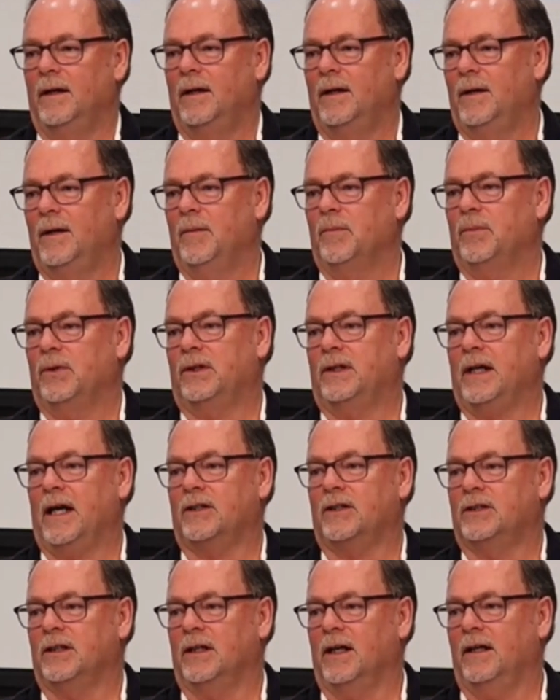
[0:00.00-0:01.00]

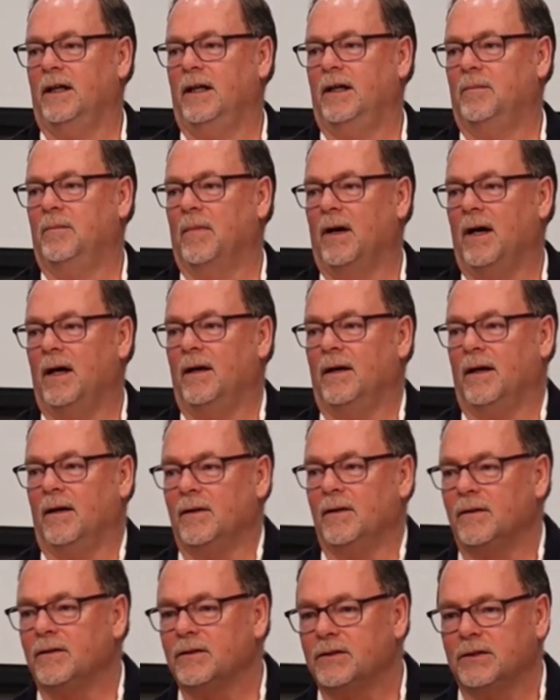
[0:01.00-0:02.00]
protection, I need my,
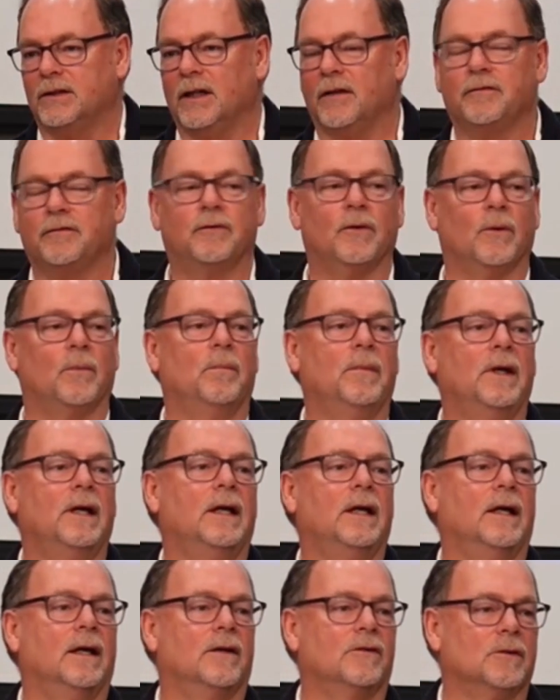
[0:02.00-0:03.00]
stuff for
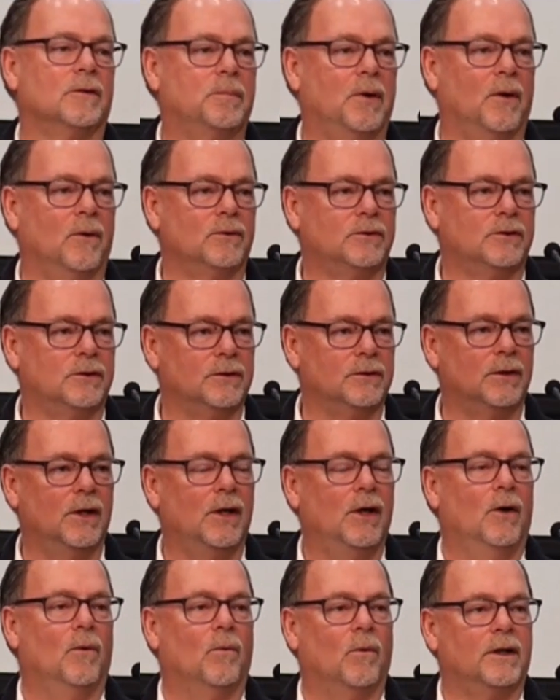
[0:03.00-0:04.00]
me, as opposed to
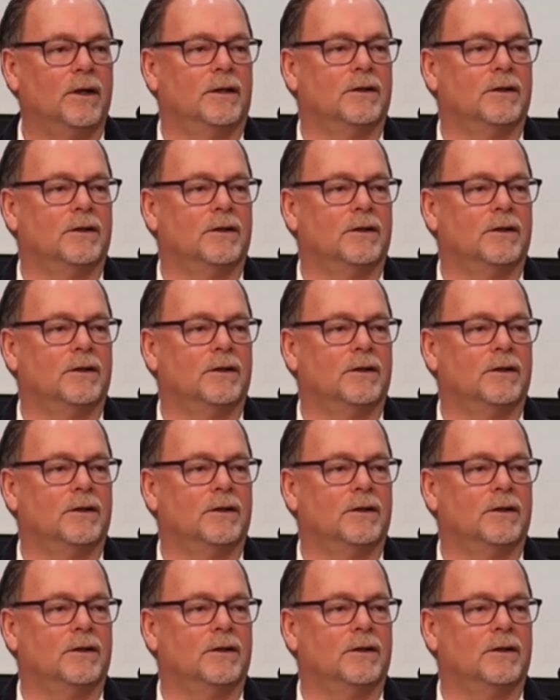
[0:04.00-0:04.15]
what does